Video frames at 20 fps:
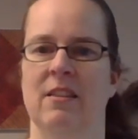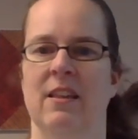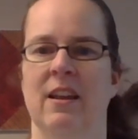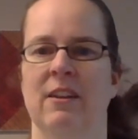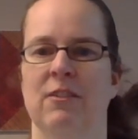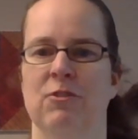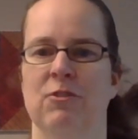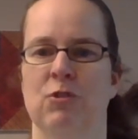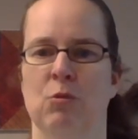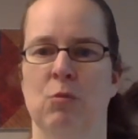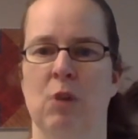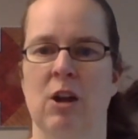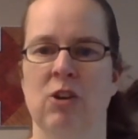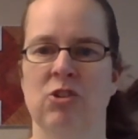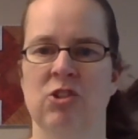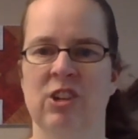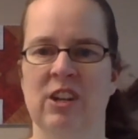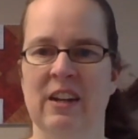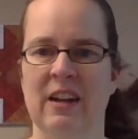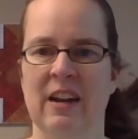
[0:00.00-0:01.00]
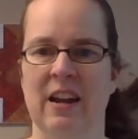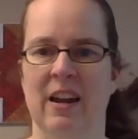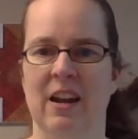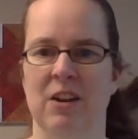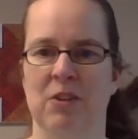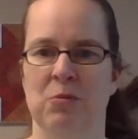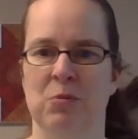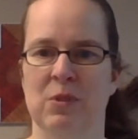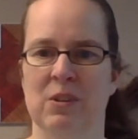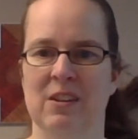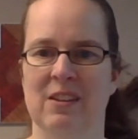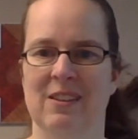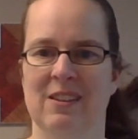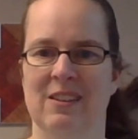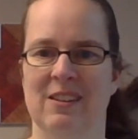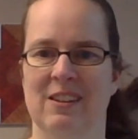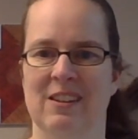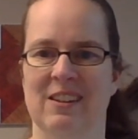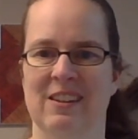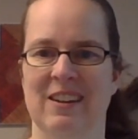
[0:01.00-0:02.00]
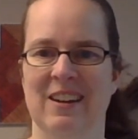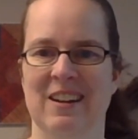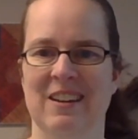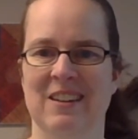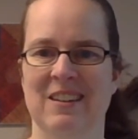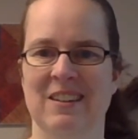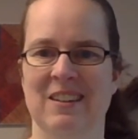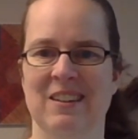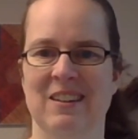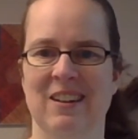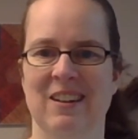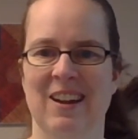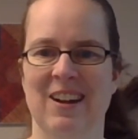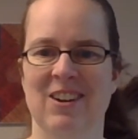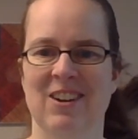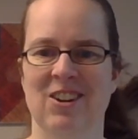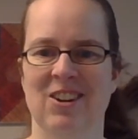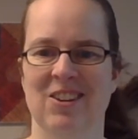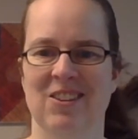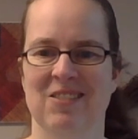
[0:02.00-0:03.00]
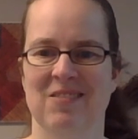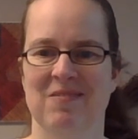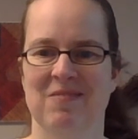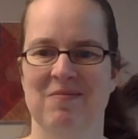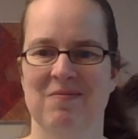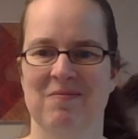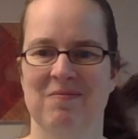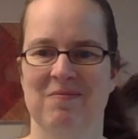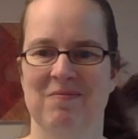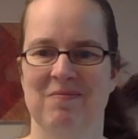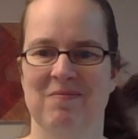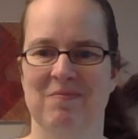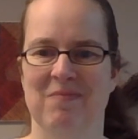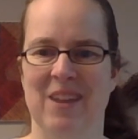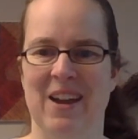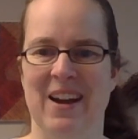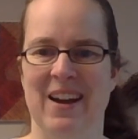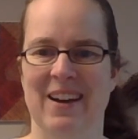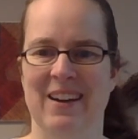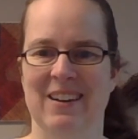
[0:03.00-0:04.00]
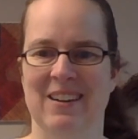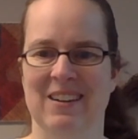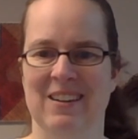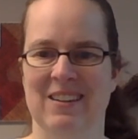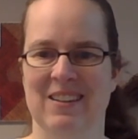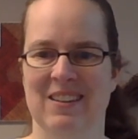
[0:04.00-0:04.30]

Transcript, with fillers: Thanks for watching and we'll see you again later. Bye.